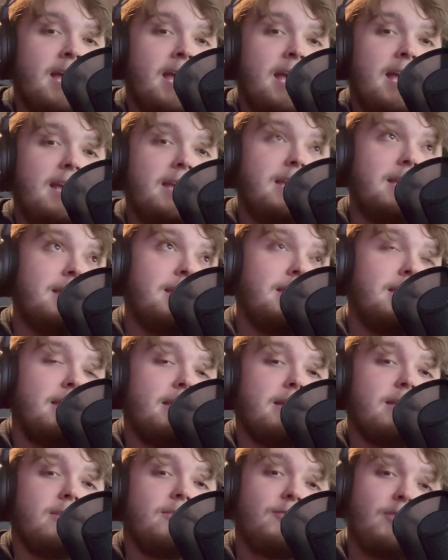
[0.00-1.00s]
he
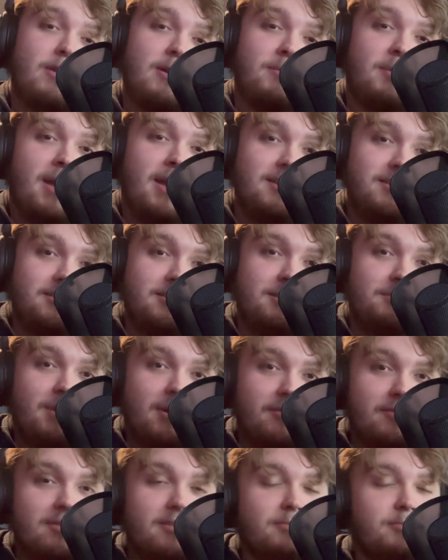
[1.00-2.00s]
is very passionate
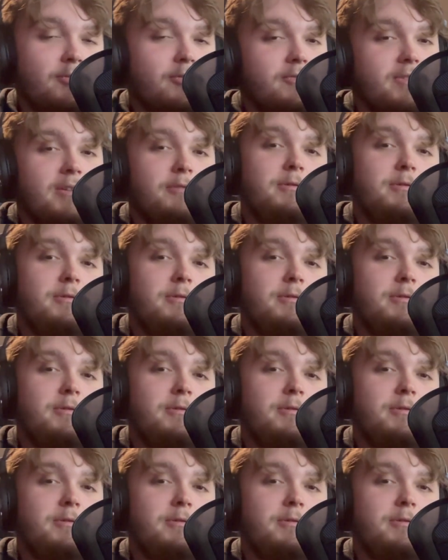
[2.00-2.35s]
about this movie,